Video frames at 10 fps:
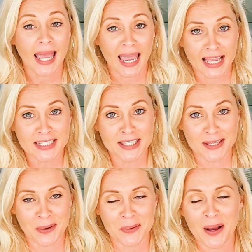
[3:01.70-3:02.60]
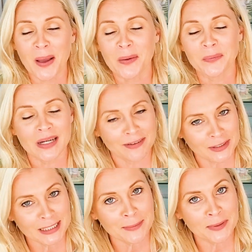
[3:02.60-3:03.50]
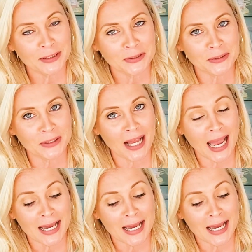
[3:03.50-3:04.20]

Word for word: And so whenever Timberdoodle